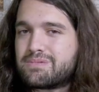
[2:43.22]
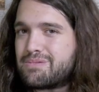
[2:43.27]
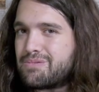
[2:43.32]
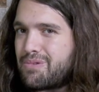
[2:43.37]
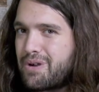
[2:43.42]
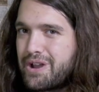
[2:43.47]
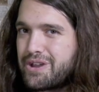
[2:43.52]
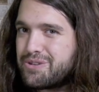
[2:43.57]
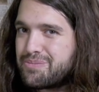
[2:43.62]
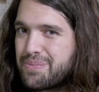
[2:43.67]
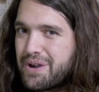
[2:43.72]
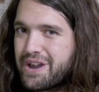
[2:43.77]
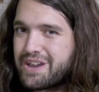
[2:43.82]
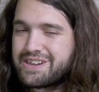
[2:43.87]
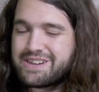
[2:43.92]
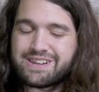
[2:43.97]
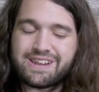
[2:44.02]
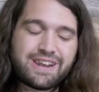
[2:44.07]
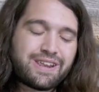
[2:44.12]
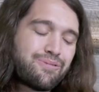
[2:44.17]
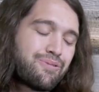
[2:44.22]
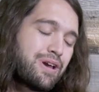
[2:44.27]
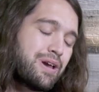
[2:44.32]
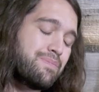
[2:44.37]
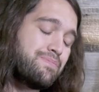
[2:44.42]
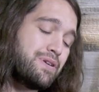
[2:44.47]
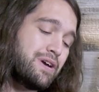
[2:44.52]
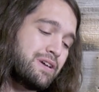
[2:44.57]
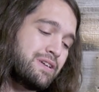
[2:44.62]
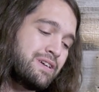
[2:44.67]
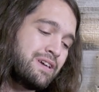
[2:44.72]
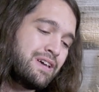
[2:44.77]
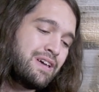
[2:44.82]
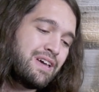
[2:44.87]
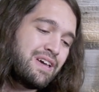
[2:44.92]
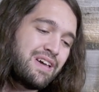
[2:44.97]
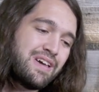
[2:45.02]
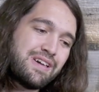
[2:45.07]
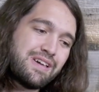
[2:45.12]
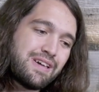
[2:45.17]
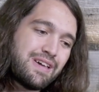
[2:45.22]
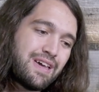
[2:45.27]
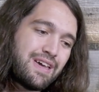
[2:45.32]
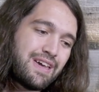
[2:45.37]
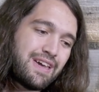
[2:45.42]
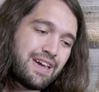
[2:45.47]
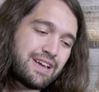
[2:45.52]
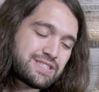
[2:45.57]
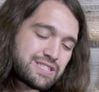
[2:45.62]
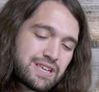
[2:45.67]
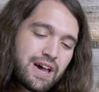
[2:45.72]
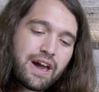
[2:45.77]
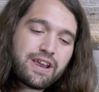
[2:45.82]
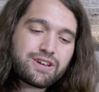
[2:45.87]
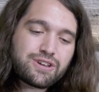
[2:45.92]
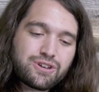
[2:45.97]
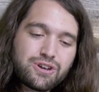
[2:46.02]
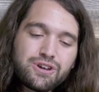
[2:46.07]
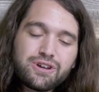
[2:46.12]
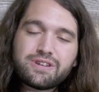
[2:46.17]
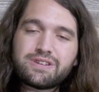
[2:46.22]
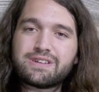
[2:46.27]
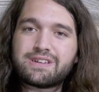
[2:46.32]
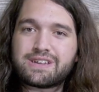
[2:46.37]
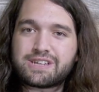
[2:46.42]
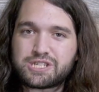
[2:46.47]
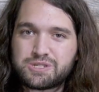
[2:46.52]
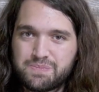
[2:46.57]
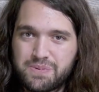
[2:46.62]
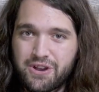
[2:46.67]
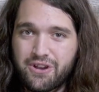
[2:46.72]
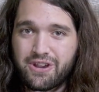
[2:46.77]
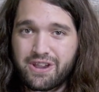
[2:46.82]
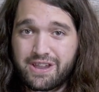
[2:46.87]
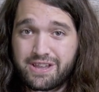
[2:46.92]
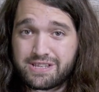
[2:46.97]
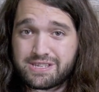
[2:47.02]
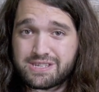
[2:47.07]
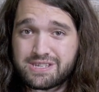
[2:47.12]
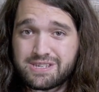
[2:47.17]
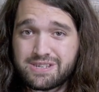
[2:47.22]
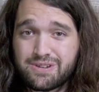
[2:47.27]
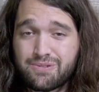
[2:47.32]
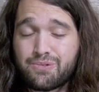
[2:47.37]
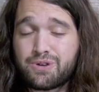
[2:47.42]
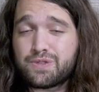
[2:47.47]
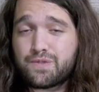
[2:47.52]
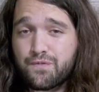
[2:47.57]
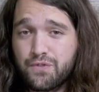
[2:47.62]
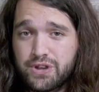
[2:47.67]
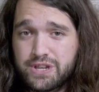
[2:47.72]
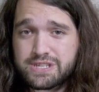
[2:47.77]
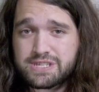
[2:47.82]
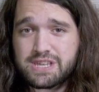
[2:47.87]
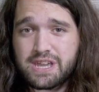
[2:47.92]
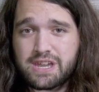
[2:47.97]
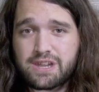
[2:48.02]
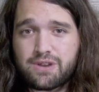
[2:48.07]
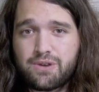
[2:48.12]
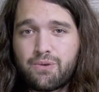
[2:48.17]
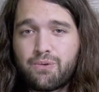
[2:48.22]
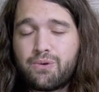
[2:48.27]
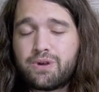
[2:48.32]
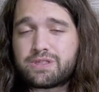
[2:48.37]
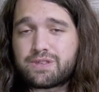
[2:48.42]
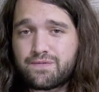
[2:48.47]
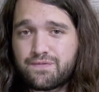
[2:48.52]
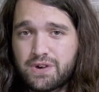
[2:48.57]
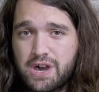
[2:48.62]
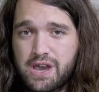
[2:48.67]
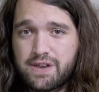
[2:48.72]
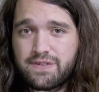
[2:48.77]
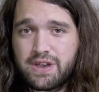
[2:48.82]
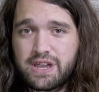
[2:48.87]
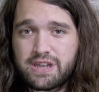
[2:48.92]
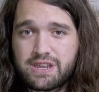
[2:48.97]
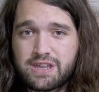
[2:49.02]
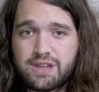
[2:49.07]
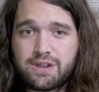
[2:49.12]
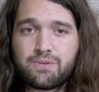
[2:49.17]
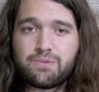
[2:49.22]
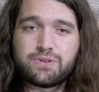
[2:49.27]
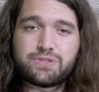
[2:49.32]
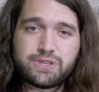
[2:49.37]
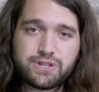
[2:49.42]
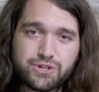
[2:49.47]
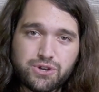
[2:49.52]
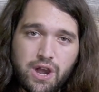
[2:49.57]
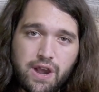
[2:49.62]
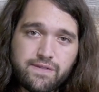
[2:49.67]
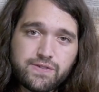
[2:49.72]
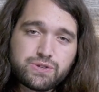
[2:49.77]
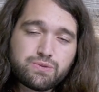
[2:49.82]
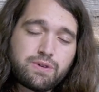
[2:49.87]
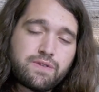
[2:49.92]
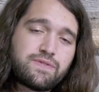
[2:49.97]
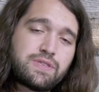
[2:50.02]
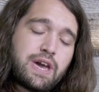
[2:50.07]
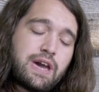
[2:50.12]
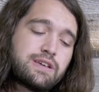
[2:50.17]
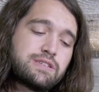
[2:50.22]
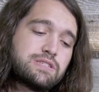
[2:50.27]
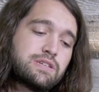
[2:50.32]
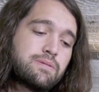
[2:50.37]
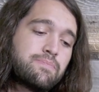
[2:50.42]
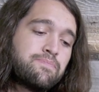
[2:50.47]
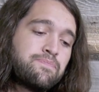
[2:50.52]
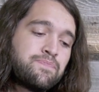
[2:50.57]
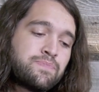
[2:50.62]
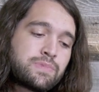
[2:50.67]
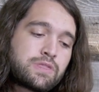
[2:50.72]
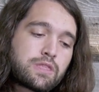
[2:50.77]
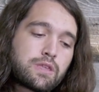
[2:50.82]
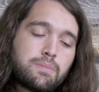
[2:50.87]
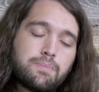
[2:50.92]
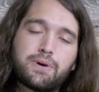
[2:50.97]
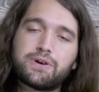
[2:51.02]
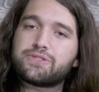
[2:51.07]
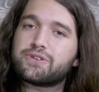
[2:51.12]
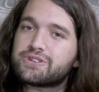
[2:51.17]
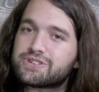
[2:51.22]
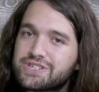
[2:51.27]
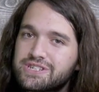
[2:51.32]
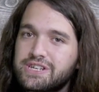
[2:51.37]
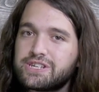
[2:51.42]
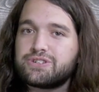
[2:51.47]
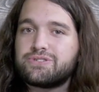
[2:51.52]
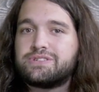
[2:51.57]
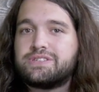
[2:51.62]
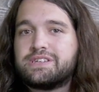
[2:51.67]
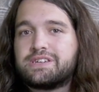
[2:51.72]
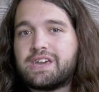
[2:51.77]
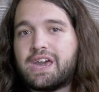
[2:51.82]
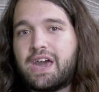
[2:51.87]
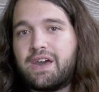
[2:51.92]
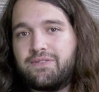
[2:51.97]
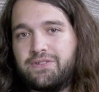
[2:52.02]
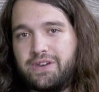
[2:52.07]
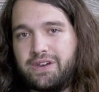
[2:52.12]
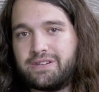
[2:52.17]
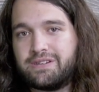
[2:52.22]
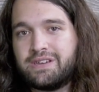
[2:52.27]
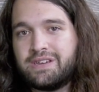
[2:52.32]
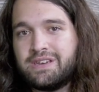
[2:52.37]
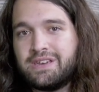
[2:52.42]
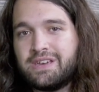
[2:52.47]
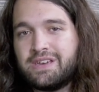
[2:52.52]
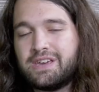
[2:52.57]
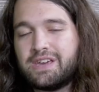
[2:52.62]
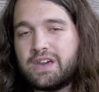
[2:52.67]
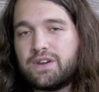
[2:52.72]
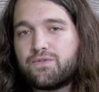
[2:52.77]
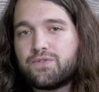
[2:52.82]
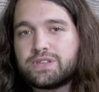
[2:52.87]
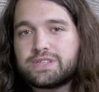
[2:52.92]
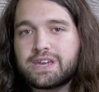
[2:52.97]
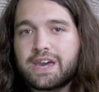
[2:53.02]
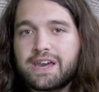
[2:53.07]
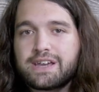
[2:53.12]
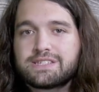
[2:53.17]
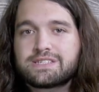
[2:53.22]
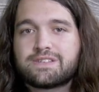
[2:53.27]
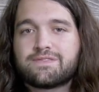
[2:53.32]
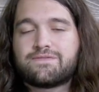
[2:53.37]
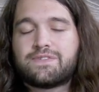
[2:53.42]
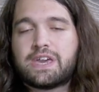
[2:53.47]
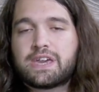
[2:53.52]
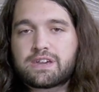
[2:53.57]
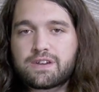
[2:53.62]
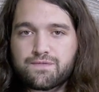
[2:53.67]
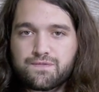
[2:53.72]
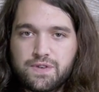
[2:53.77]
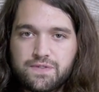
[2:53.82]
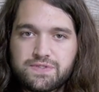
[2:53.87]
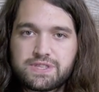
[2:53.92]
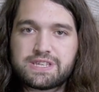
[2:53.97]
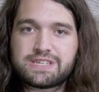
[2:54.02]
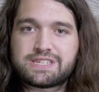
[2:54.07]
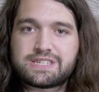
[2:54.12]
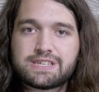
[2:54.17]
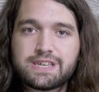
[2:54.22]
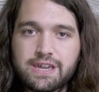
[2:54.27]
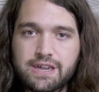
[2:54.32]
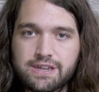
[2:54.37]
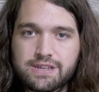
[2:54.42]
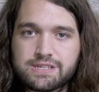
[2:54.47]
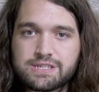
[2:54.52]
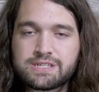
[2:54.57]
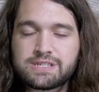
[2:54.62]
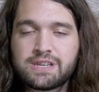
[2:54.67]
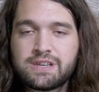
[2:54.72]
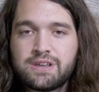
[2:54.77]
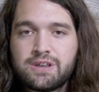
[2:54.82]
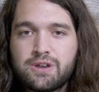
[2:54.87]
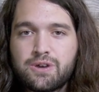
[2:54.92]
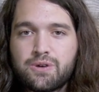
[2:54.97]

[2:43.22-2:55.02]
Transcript: why are you buying it anyway? But it's not a good experience with FreeSync, with a 580, with the drivers we've tested. But there's an interesting caveat. If we test Vega 56,